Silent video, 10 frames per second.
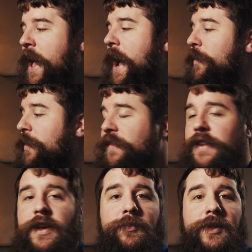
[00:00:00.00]
I
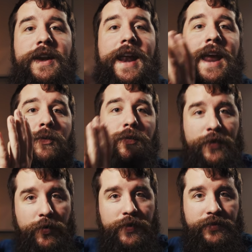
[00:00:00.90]
recently completed a
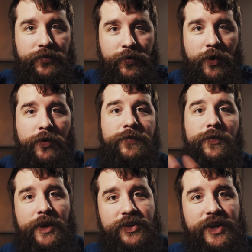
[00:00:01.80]
review of this drone. If
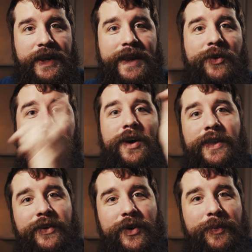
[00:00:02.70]
you wanna check it out, I'll
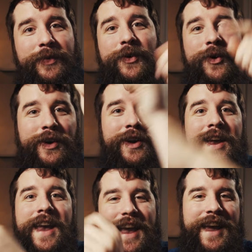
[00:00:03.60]
link it up in the corner
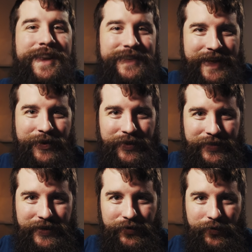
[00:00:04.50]
and down in the